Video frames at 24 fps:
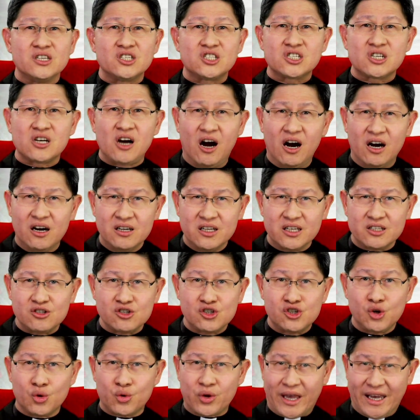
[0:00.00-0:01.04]
a scarlet
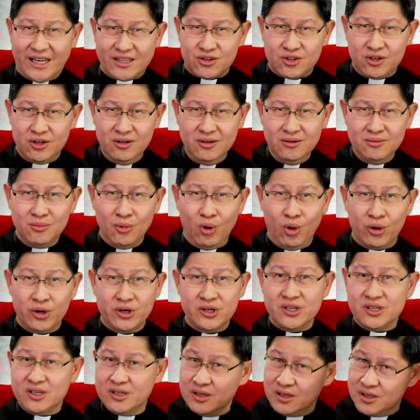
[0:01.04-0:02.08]
zucchetto,
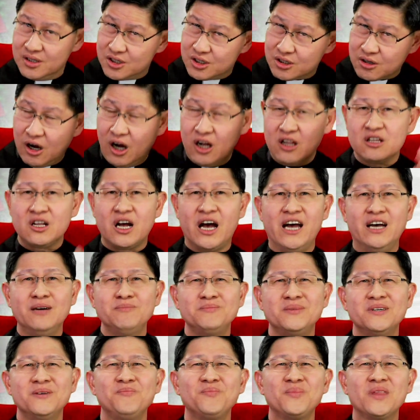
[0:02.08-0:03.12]
or skull
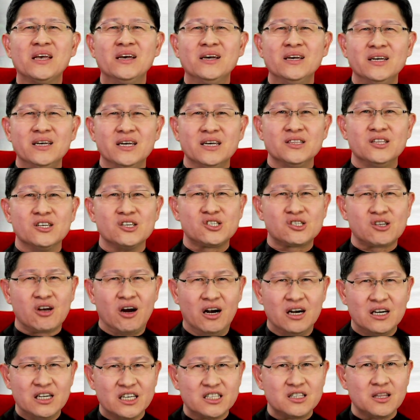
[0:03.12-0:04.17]
cap, and a
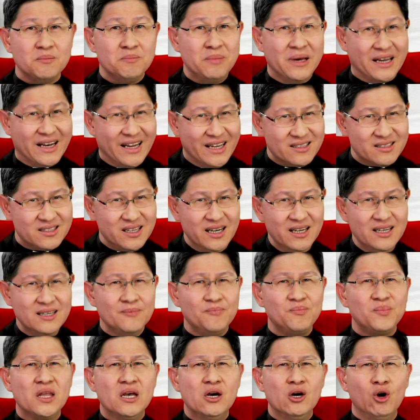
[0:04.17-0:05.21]
scarlet beretta,
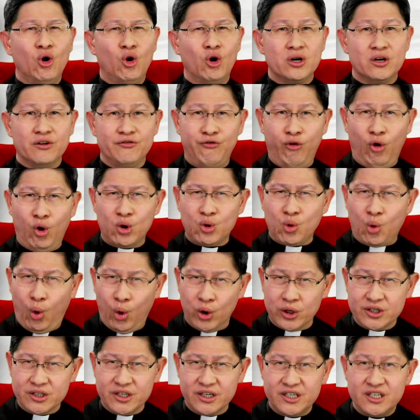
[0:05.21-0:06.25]
or a
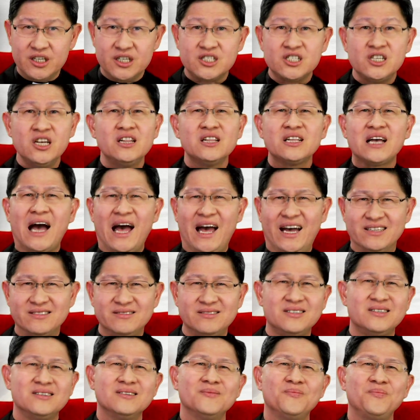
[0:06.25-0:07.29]
four-cornered silk
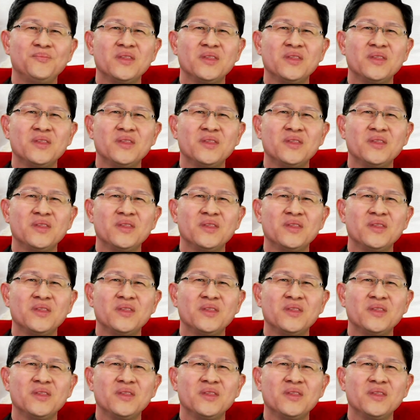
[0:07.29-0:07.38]
hat.